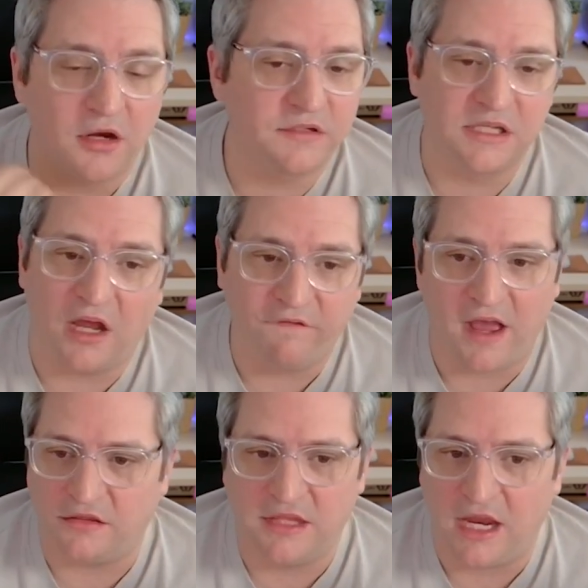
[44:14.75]
stuff
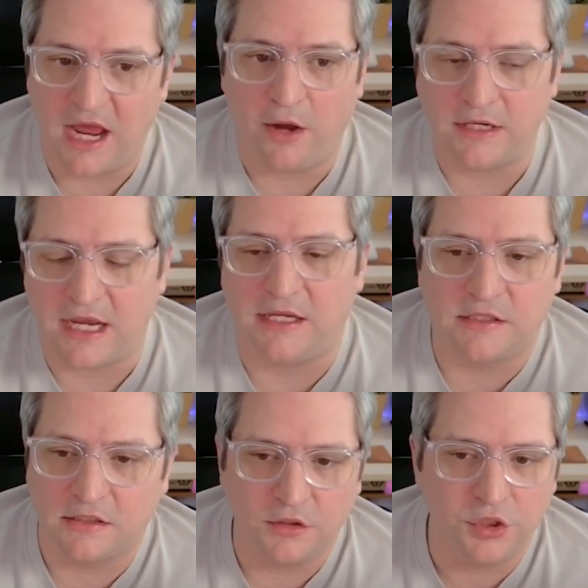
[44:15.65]
out there
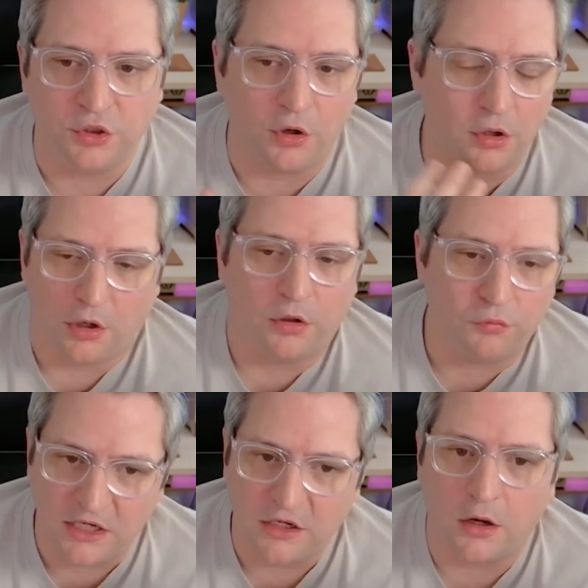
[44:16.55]
nowadays, on
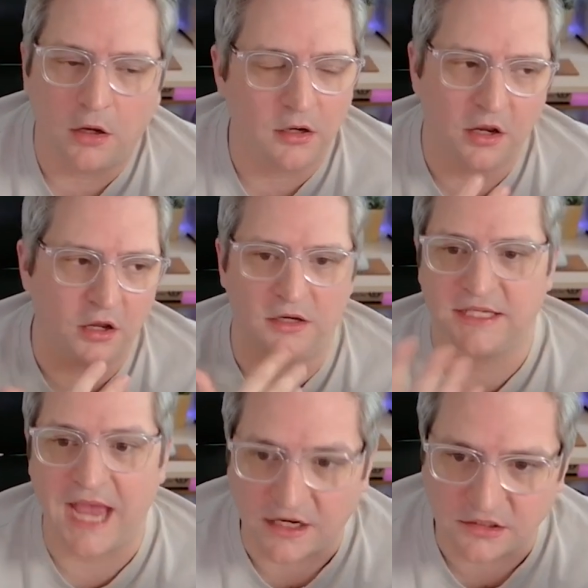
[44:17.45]
recon, on
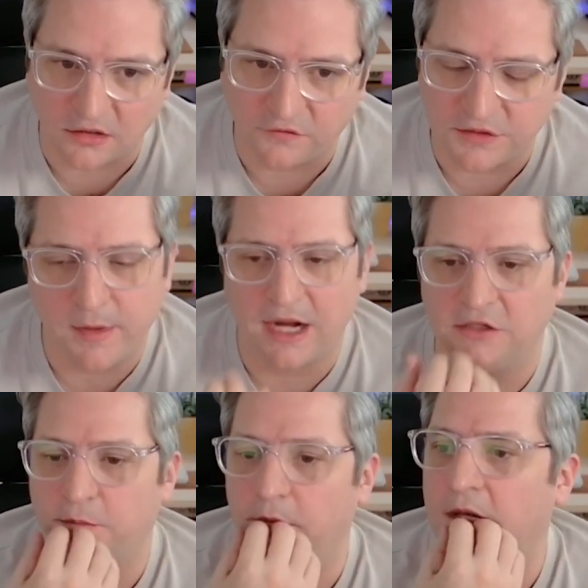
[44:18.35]
attack surface
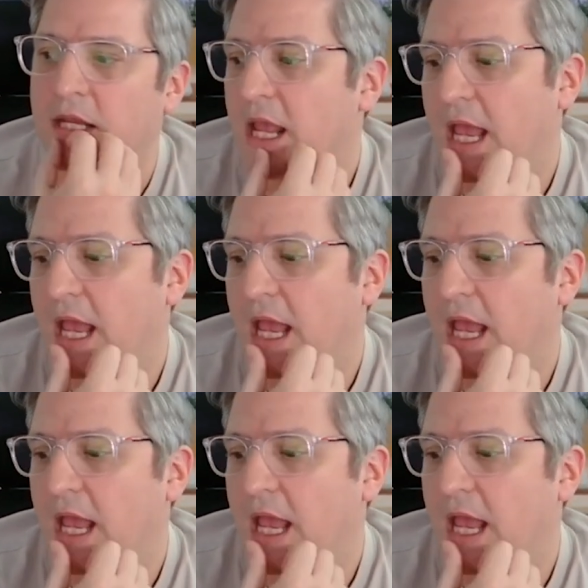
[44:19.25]
management,